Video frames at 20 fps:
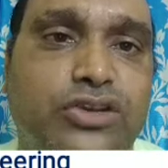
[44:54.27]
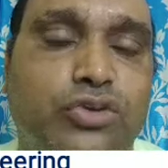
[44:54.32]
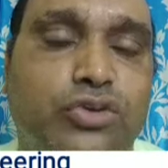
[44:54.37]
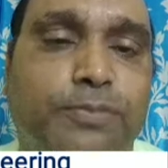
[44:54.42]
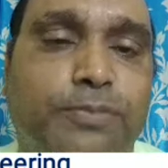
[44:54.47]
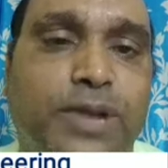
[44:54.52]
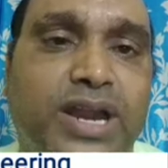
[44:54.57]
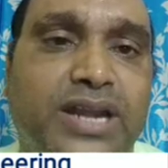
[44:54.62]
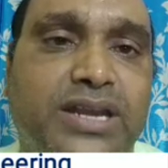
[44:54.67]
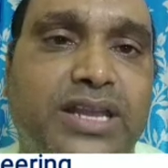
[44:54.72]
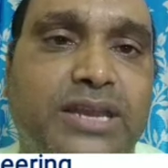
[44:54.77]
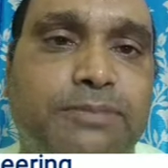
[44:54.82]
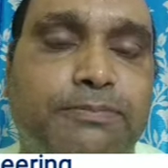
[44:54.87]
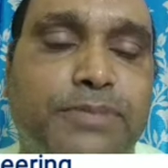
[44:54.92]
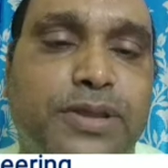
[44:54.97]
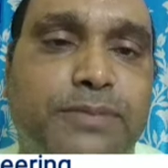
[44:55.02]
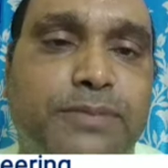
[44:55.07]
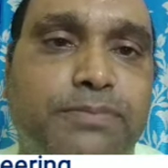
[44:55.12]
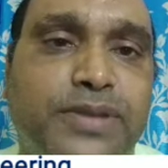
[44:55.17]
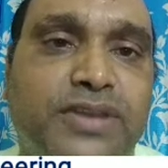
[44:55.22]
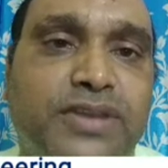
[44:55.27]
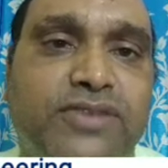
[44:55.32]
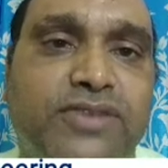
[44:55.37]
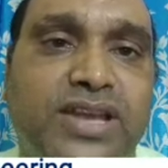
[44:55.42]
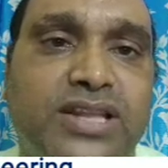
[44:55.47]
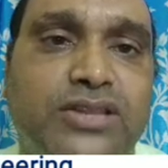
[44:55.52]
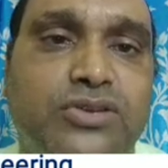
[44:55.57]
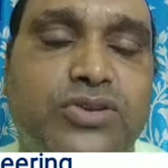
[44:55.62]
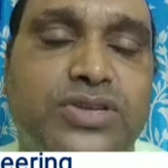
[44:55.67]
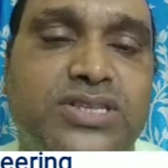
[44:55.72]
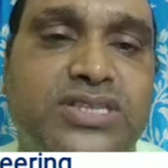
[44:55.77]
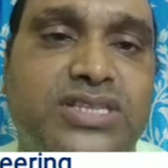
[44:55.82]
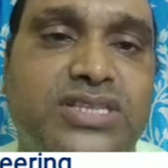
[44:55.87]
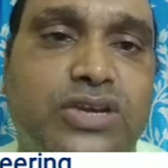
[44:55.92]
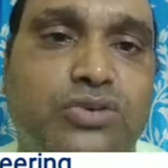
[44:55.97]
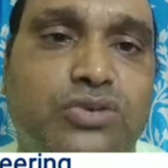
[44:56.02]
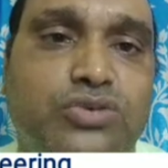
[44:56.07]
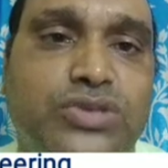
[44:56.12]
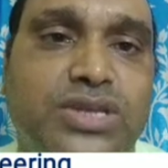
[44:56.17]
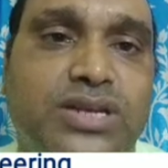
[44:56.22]
to pointer p. P value is
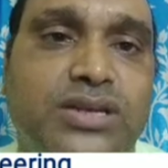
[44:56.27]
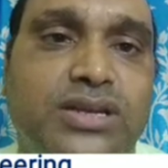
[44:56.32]
1000.